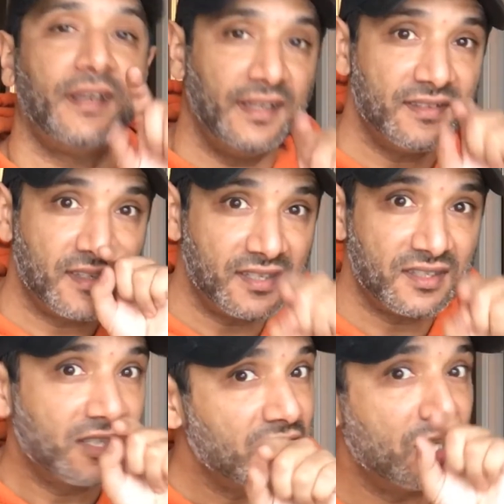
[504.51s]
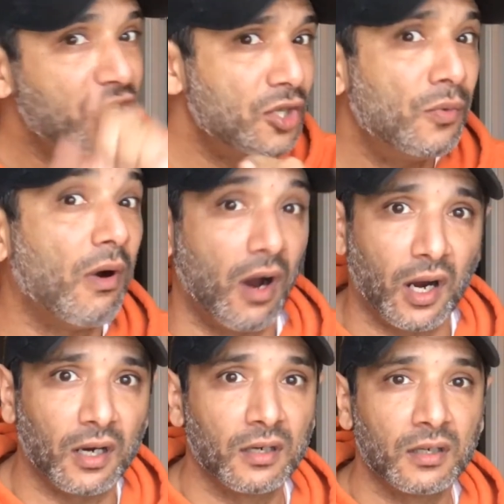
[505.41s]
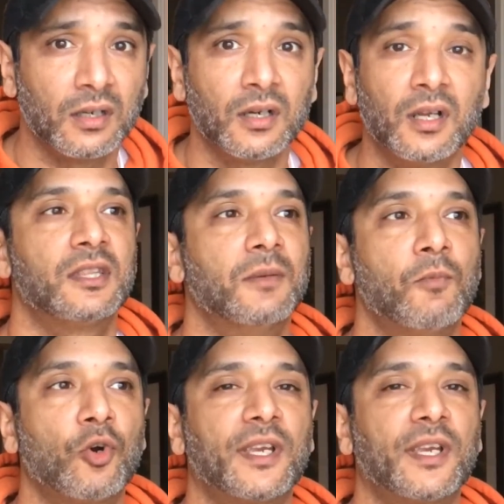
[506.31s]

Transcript: consistent you are, the